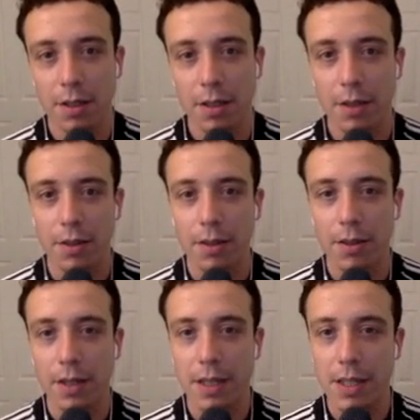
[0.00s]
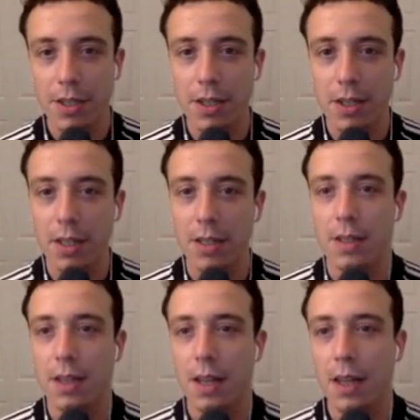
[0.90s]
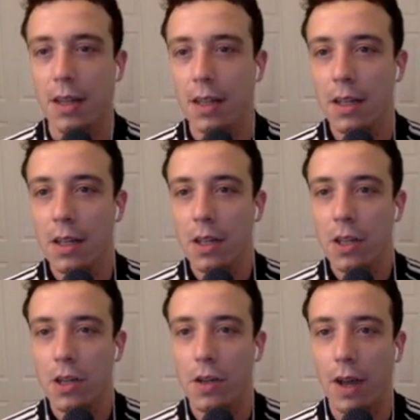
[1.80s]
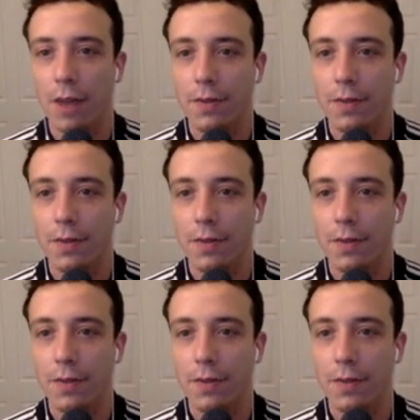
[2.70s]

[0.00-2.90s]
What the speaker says: And the condition is that you have